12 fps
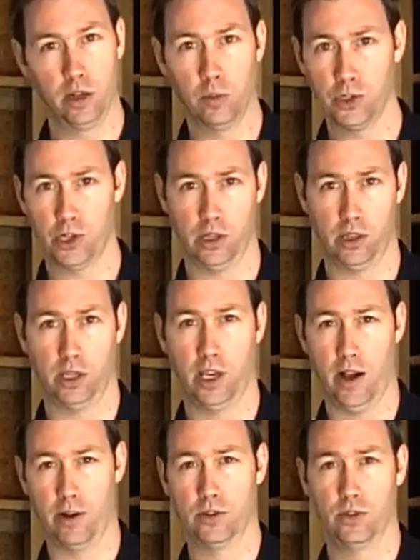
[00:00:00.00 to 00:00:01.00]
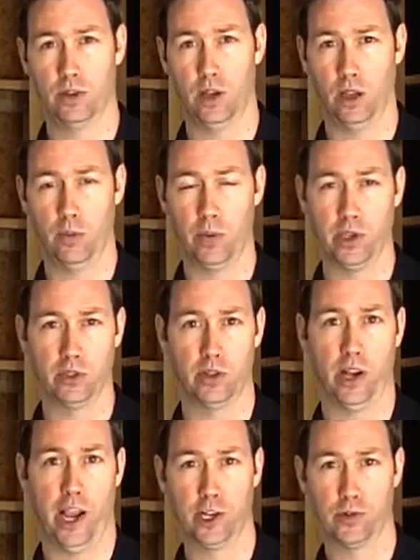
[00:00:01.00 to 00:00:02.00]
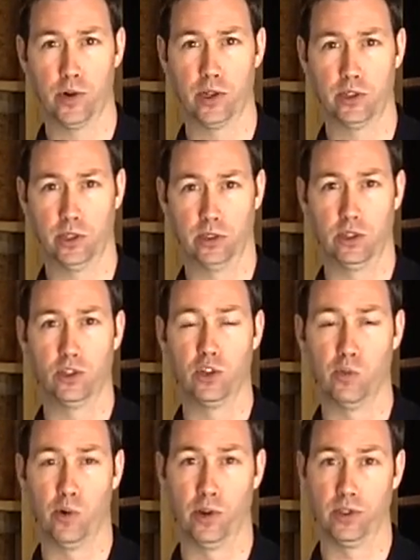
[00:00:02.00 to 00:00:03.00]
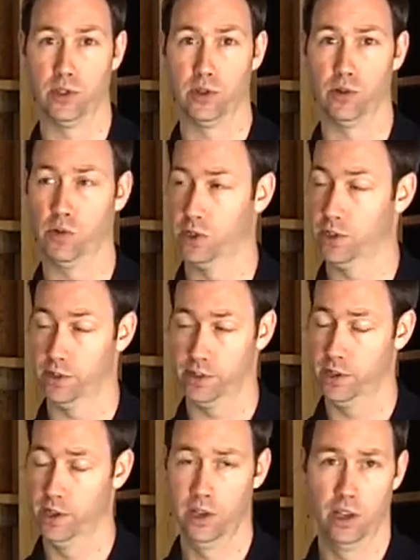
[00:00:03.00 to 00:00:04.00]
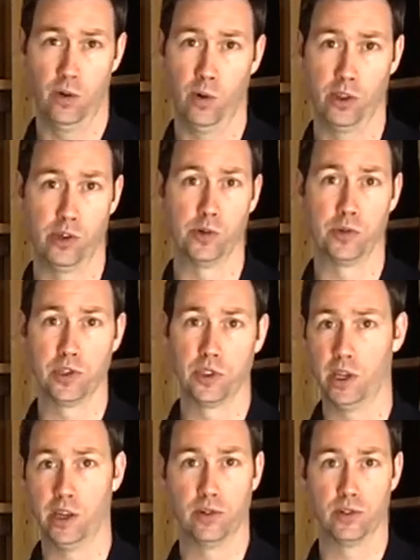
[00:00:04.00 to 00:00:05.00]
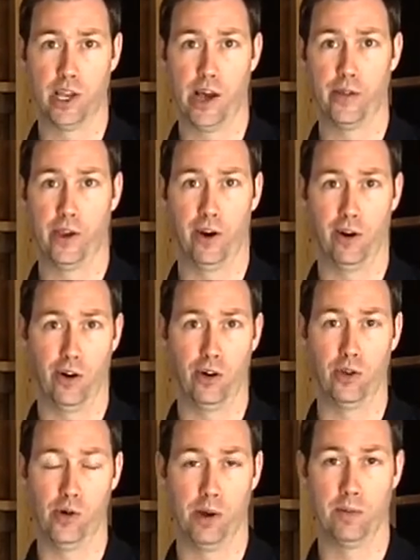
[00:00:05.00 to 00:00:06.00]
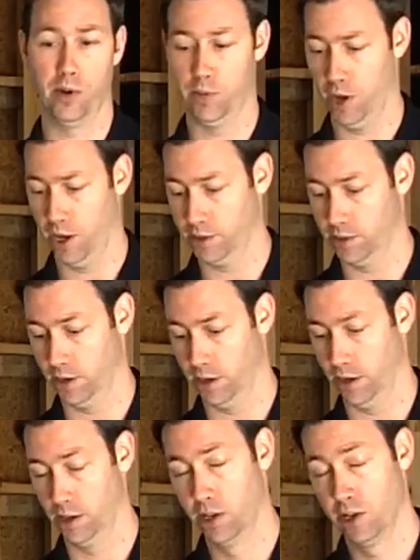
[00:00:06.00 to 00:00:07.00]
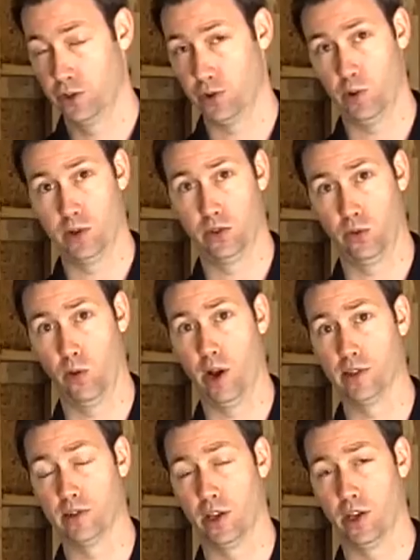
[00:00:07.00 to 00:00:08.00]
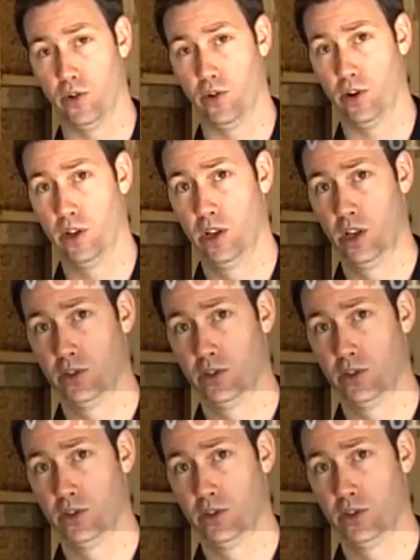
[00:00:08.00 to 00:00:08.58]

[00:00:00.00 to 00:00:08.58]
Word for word: need to double check the calcs uh, based on ASHRAE 62.2, which is one of the only standards out there, although I'm not uh, sure it's the right standard.